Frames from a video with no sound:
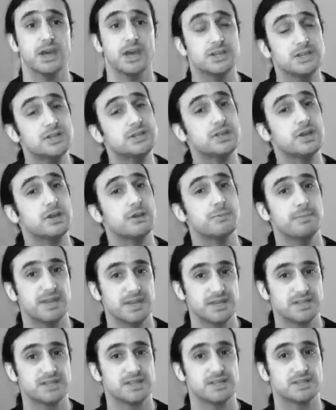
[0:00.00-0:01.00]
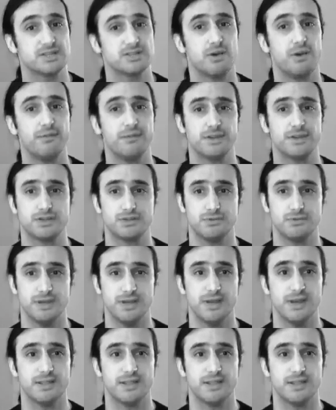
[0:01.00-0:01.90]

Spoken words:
determinist sophistry